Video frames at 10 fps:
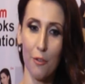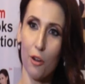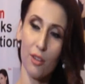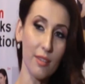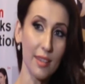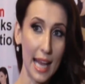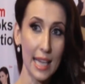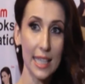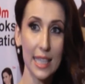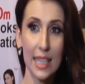First is
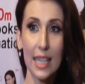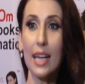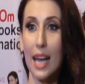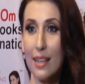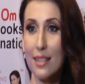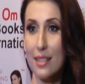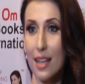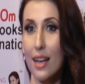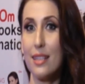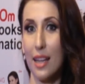healthy eating,
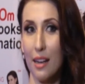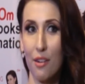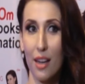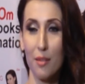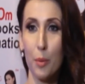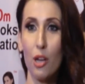exercise and rest,